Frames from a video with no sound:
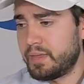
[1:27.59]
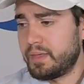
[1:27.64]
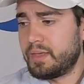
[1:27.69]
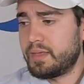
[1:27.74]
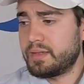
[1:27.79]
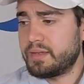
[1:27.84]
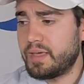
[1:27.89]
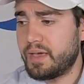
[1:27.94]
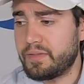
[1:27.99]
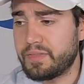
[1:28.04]

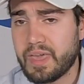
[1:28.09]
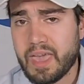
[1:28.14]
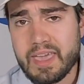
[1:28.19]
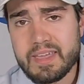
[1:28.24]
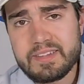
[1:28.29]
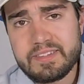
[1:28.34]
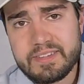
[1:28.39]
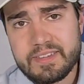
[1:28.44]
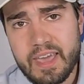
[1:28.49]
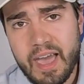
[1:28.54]
Now the
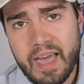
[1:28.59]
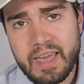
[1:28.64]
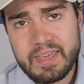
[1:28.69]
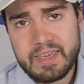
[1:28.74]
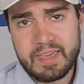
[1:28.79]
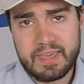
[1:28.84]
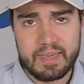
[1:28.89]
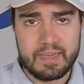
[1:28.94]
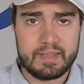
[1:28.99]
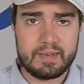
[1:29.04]
ATI
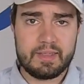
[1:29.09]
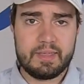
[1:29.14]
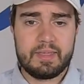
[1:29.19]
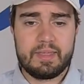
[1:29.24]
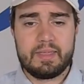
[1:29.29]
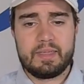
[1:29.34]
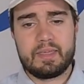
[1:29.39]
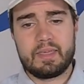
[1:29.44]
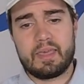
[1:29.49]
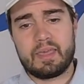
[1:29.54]
kit,
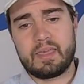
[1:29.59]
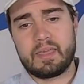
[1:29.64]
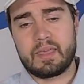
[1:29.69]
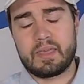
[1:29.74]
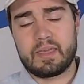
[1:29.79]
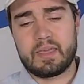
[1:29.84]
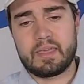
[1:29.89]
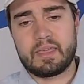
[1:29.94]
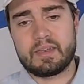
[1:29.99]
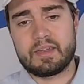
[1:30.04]

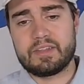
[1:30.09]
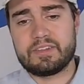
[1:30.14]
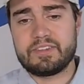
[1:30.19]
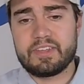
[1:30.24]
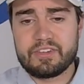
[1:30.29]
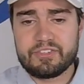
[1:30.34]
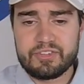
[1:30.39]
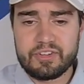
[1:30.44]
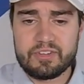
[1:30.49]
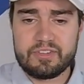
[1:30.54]
in
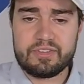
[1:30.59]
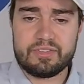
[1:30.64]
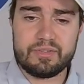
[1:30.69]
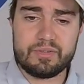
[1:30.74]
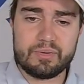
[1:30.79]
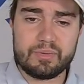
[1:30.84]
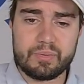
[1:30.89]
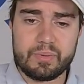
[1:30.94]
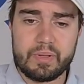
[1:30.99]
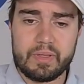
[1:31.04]
addition
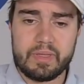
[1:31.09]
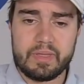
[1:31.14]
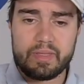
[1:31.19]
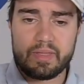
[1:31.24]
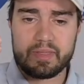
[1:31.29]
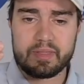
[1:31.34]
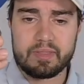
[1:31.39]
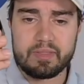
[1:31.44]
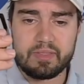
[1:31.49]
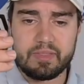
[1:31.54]
to
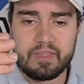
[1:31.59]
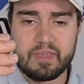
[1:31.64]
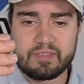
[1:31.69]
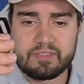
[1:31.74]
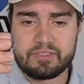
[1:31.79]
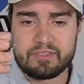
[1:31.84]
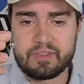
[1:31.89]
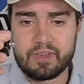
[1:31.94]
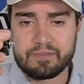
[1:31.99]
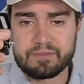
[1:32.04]
this
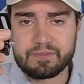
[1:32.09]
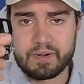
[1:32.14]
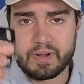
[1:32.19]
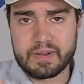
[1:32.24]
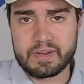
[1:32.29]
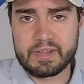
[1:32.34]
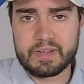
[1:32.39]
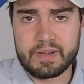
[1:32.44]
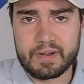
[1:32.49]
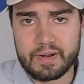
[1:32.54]
stuff
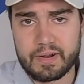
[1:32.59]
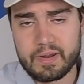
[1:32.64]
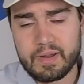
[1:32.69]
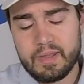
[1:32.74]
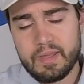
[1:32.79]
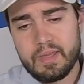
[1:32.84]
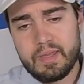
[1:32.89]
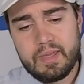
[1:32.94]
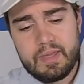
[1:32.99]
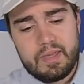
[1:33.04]
right here,
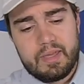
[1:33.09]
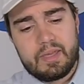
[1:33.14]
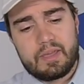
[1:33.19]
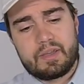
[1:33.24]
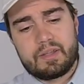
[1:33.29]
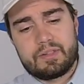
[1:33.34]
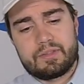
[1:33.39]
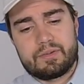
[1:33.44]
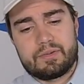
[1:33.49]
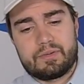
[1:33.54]

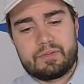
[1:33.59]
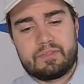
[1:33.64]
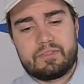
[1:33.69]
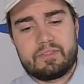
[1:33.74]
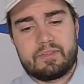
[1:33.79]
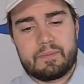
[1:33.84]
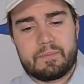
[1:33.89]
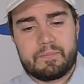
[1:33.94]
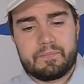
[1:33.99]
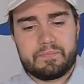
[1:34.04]
includes
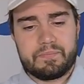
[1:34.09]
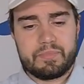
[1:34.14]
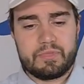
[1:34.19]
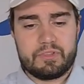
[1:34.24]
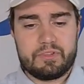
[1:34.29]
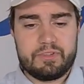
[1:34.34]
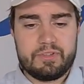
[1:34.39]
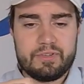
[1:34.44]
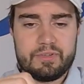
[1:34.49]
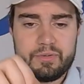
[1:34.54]

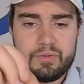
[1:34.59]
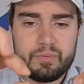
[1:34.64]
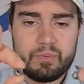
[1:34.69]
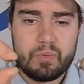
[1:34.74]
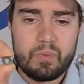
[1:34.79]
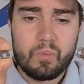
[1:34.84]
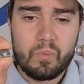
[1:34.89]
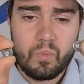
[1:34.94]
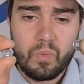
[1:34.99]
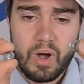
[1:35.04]

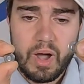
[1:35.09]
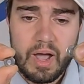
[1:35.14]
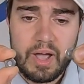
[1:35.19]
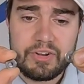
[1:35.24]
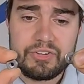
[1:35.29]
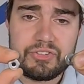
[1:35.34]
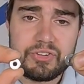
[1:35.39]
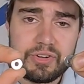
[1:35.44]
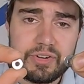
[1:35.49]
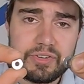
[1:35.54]
2
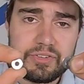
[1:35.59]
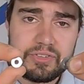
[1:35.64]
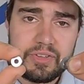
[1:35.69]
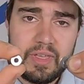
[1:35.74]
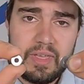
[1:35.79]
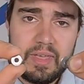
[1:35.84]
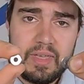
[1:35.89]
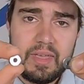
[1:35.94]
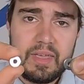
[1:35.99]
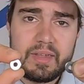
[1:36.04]
washers.
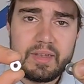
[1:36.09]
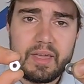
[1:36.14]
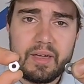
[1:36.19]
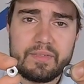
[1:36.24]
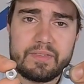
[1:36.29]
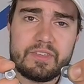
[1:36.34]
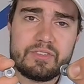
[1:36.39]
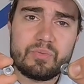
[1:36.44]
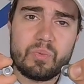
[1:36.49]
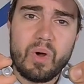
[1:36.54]
Now
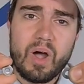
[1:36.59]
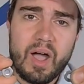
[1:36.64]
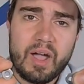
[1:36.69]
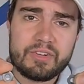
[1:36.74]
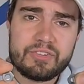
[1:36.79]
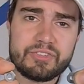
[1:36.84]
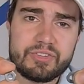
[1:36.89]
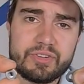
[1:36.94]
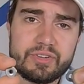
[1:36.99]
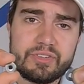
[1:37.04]
these
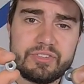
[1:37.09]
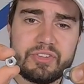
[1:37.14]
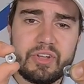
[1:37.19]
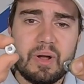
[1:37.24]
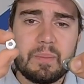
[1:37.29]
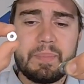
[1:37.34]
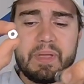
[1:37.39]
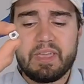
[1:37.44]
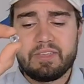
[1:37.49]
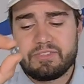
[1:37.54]
washers
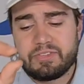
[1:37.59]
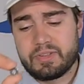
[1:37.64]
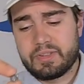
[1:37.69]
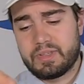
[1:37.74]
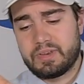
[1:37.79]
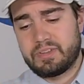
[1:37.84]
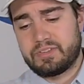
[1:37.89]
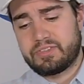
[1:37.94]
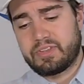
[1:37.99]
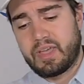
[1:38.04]
are
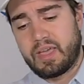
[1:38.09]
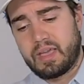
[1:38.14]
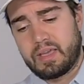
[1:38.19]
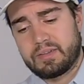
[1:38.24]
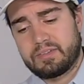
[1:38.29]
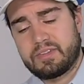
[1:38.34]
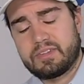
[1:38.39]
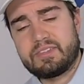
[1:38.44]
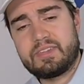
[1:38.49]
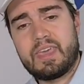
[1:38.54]
basically
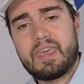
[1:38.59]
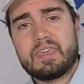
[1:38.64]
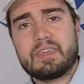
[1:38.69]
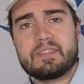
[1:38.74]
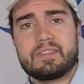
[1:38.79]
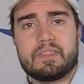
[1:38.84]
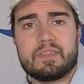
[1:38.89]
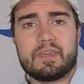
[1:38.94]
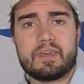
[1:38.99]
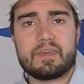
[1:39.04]
designed to take
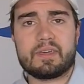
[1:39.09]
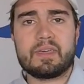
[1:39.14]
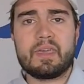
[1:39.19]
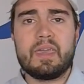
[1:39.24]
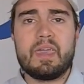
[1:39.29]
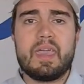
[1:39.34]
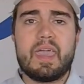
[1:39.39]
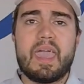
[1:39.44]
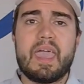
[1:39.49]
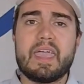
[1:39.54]
the
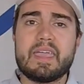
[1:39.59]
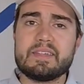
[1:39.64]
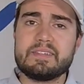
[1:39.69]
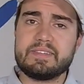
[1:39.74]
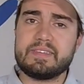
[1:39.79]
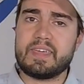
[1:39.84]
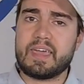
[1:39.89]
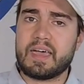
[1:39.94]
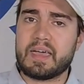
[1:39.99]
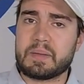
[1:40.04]

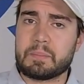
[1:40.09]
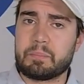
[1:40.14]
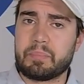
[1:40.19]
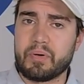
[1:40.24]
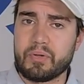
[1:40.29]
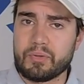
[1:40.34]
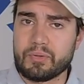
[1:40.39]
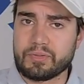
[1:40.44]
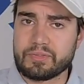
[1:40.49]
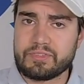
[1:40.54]
ATI
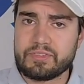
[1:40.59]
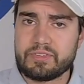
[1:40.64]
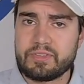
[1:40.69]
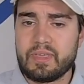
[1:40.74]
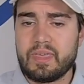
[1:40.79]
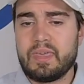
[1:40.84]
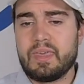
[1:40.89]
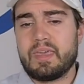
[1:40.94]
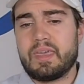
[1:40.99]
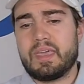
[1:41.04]
bolts
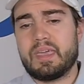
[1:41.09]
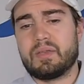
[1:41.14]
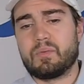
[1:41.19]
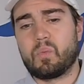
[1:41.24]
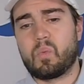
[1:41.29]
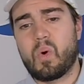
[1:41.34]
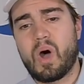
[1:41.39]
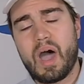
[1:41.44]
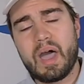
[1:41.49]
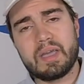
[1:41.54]

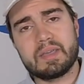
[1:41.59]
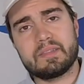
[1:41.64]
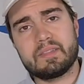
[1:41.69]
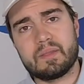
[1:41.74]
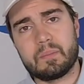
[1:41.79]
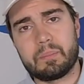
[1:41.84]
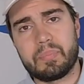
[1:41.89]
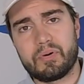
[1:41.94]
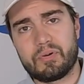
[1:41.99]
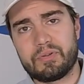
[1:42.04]
and widen
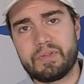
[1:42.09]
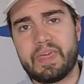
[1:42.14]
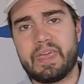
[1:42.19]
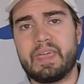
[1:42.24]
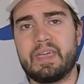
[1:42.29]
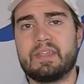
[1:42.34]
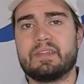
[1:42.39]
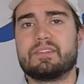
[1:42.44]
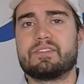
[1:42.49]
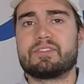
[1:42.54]
the bolt
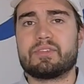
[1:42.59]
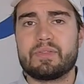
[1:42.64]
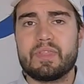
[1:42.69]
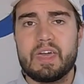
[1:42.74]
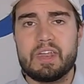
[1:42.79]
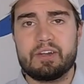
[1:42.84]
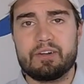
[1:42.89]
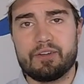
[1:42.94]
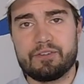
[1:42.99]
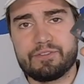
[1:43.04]
head so
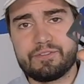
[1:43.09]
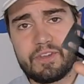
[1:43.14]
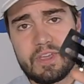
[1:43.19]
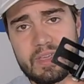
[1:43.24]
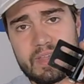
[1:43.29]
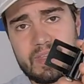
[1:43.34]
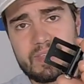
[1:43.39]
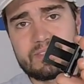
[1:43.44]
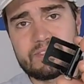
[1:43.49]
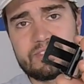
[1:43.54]
that it'll
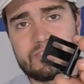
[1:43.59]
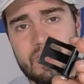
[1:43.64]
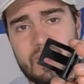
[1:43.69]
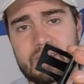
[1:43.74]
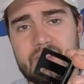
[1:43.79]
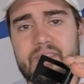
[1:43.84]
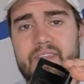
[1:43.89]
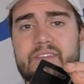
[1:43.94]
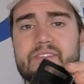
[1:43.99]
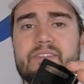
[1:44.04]
fit
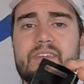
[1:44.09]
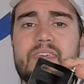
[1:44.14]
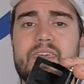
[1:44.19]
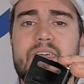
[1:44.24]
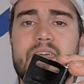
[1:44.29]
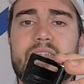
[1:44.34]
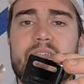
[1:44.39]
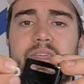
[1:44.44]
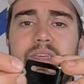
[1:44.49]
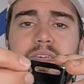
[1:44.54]
inside of this
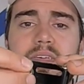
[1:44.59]
kit.